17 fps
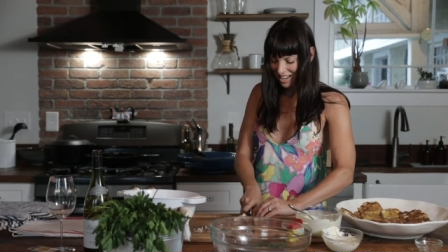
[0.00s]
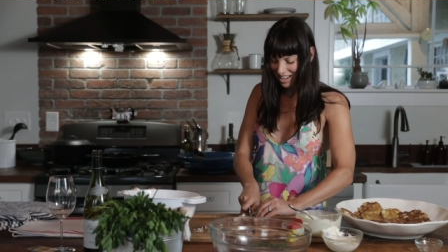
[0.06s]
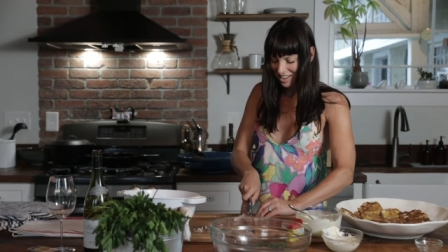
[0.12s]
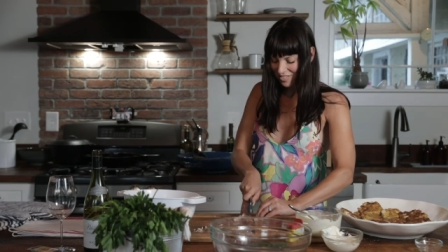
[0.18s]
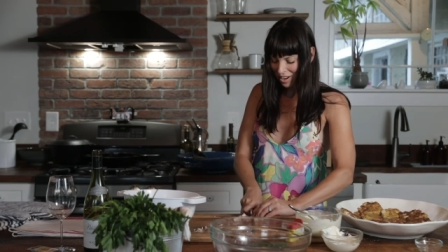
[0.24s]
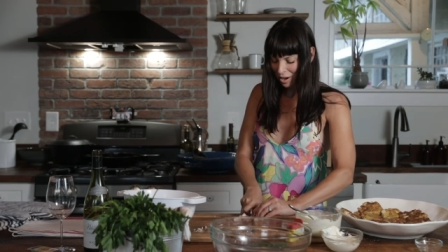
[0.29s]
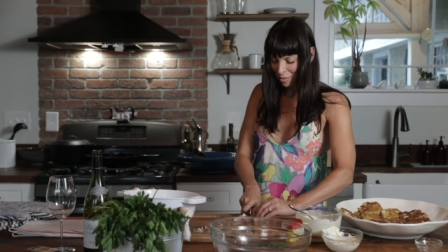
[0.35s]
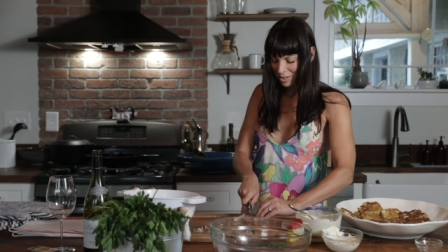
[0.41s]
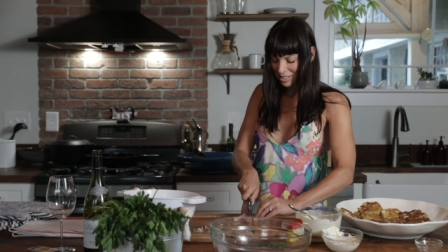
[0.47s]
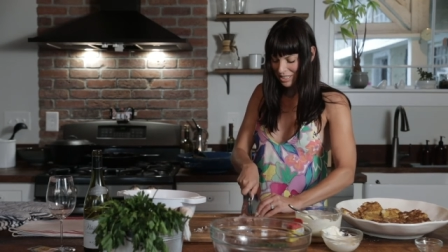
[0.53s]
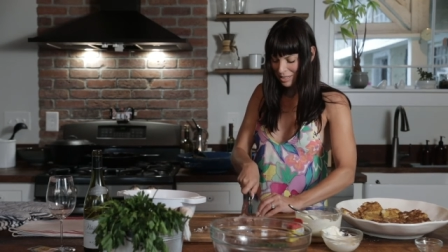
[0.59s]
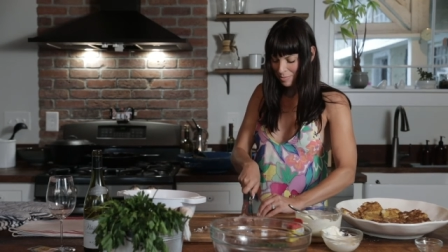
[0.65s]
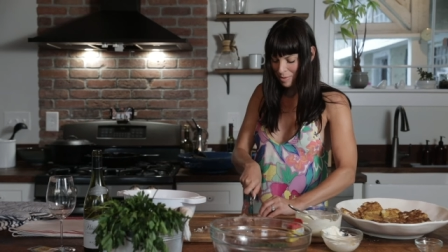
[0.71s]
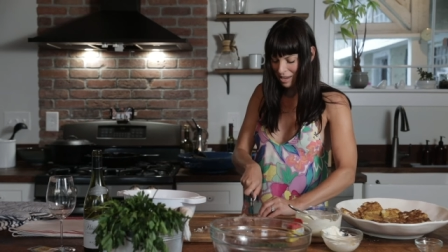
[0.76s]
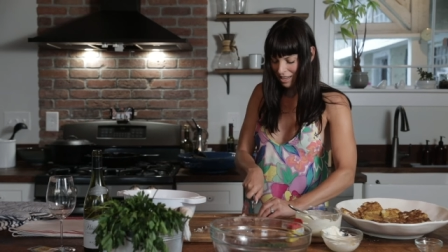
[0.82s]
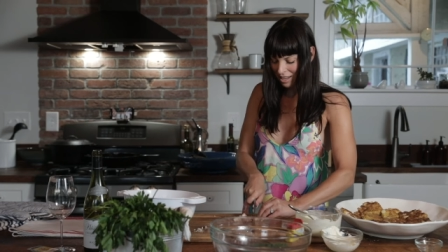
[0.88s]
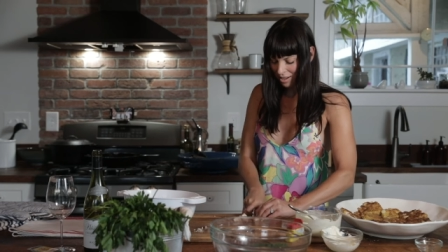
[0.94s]
If I was to
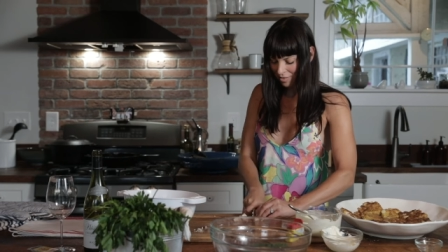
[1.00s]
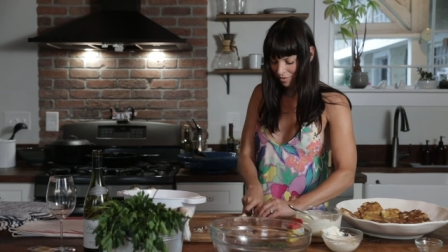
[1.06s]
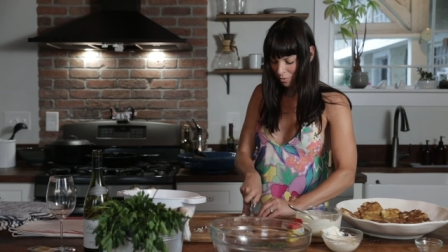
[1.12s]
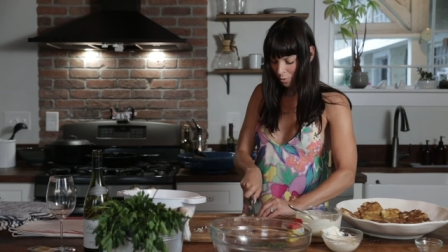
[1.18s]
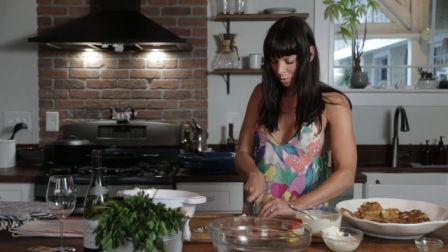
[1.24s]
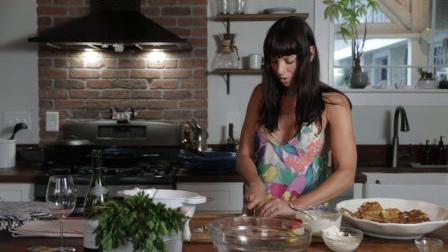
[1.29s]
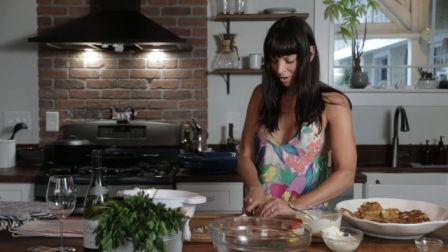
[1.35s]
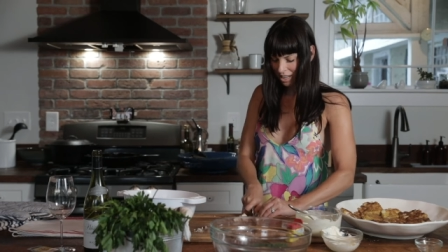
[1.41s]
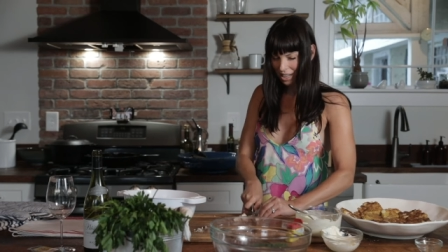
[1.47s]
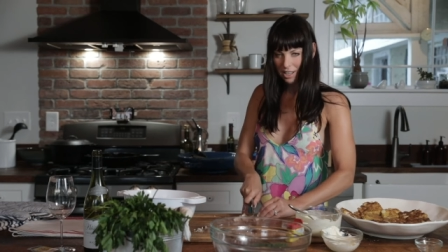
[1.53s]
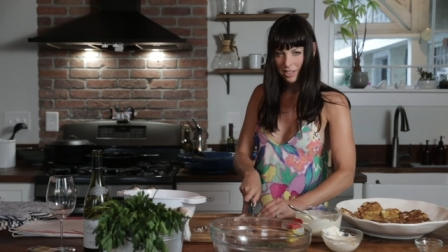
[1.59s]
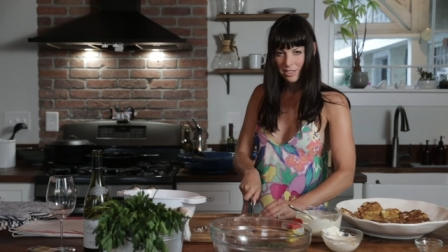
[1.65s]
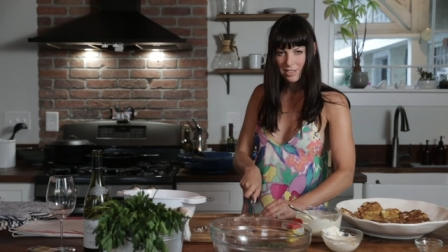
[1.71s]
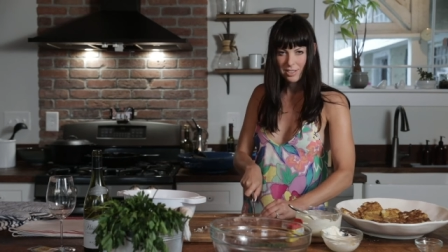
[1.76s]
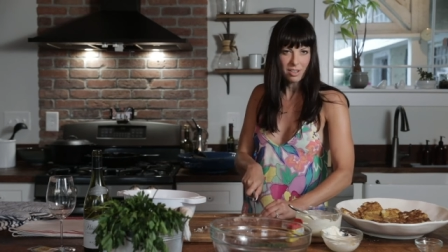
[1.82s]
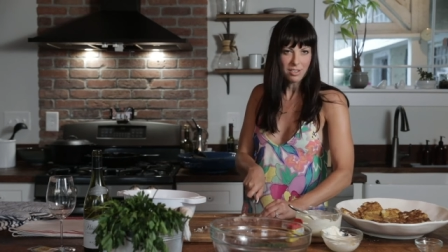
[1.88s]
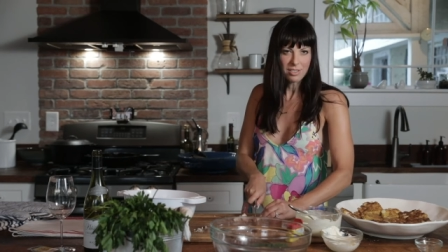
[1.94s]
make it for like a
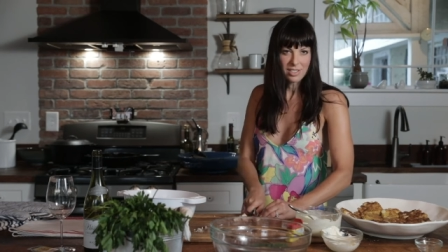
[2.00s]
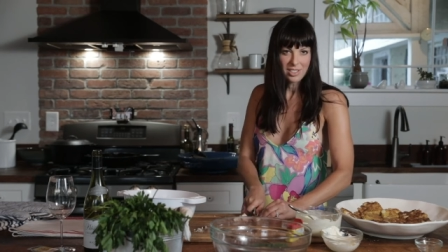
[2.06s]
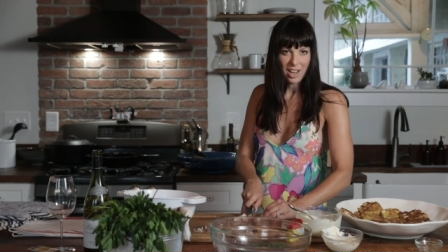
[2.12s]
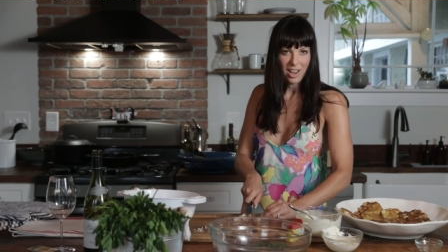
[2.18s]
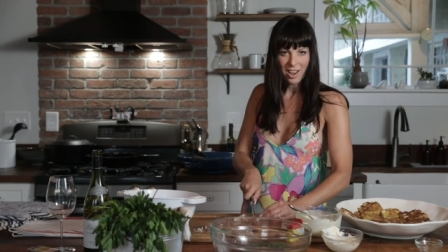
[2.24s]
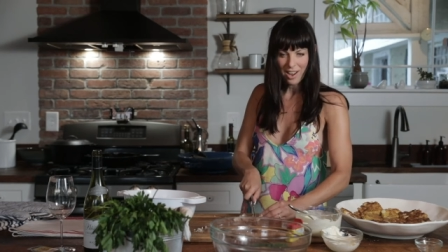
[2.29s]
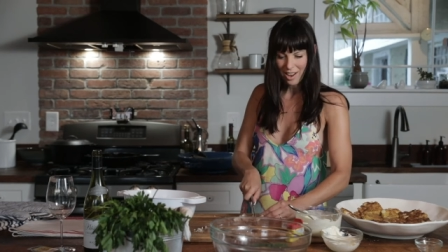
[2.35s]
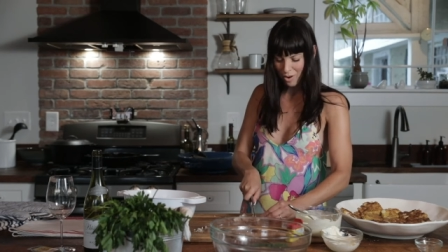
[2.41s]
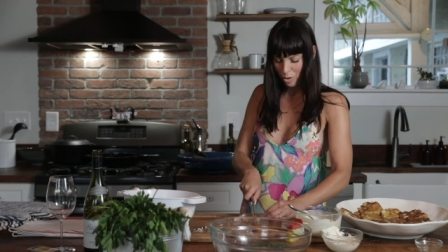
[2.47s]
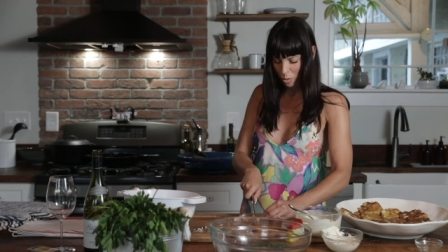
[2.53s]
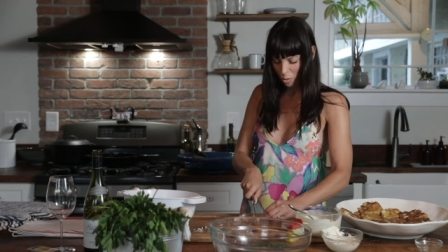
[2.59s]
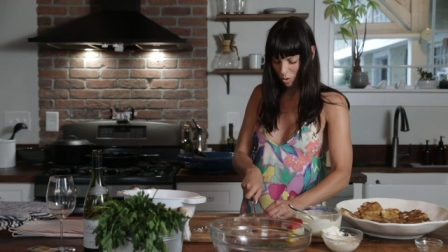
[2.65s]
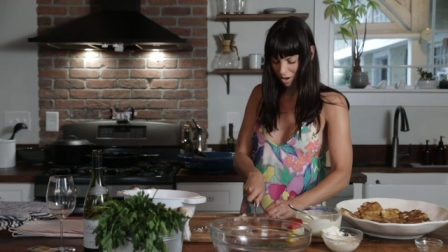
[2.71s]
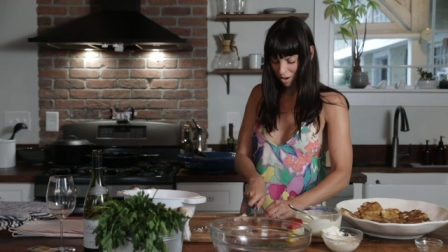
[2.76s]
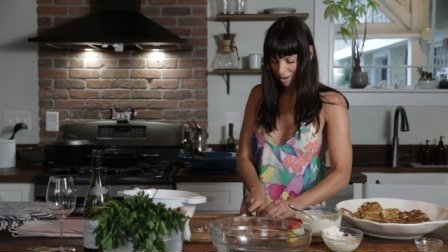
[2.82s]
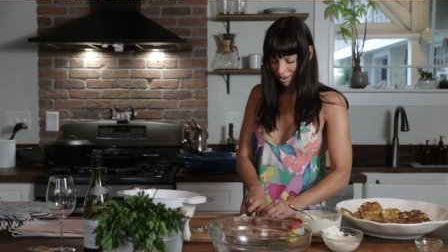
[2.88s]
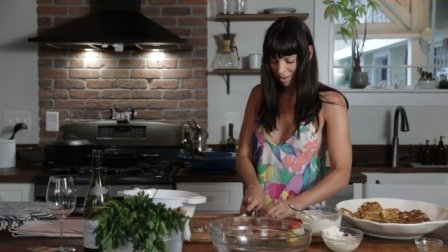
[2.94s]
salsa
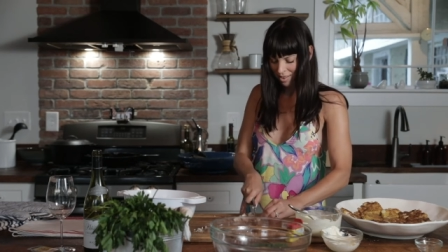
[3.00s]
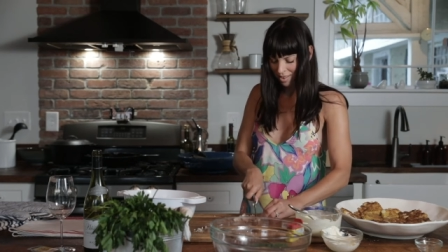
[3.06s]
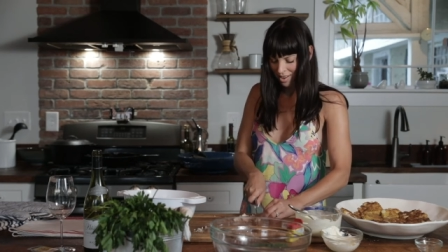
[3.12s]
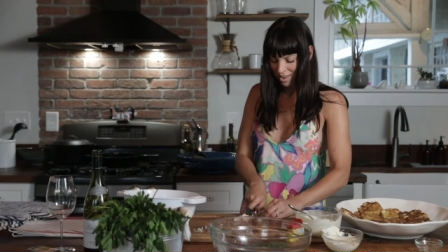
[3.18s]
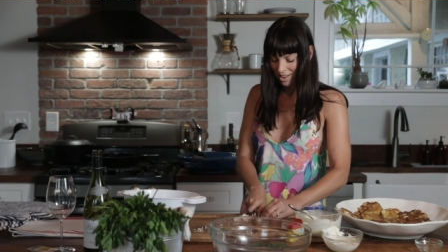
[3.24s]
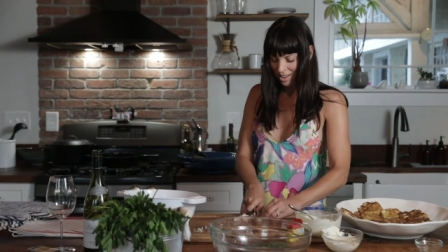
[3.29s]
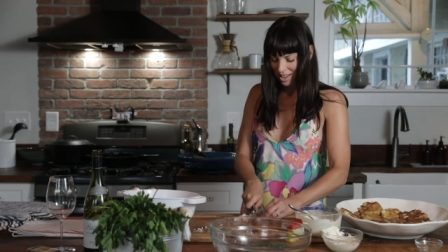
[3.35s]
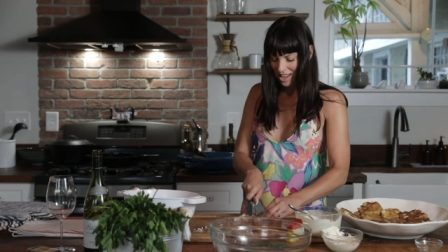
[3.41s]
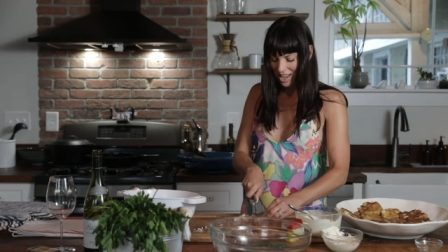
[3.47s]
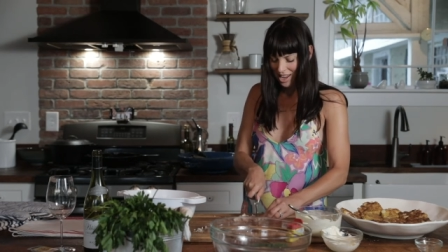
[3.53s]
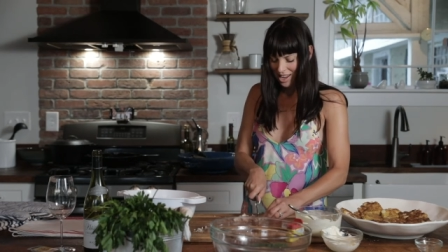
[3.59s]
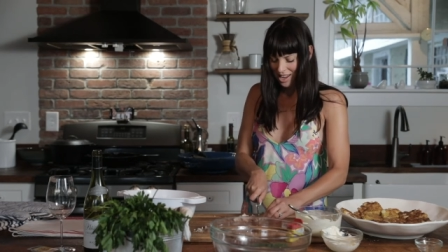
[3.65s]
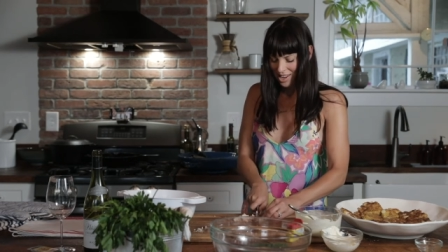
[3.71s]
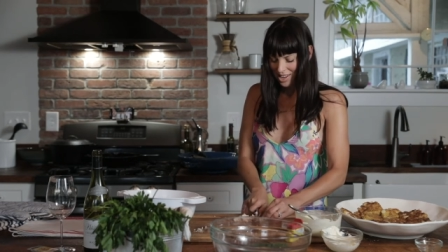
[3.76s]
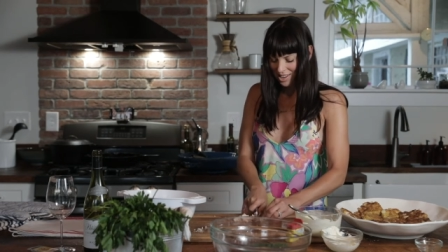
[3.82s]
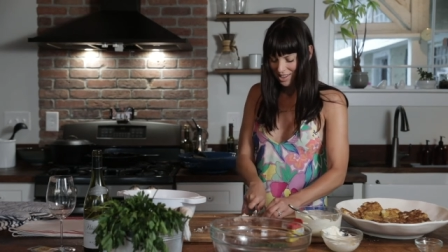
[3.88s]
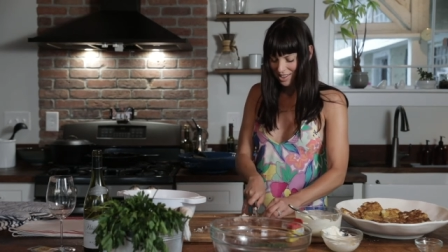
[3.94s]
or
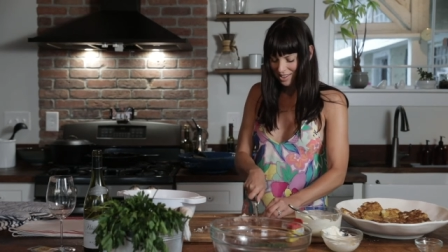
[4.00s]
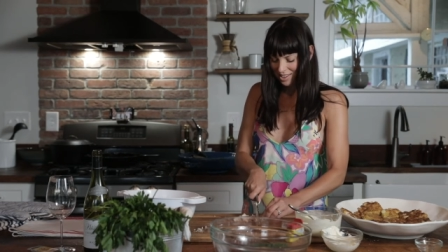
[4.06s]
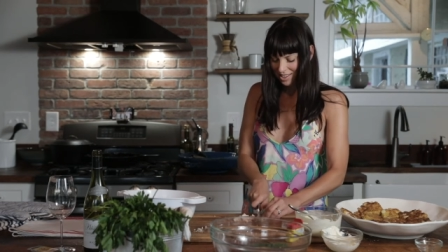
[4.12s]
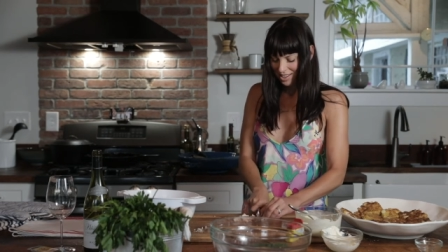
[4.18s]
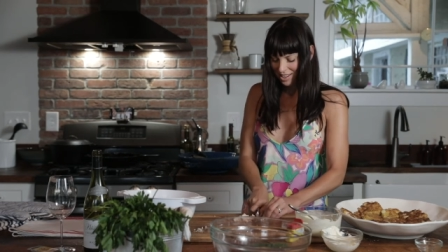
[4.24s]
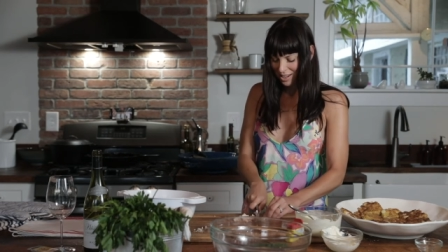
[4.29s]
a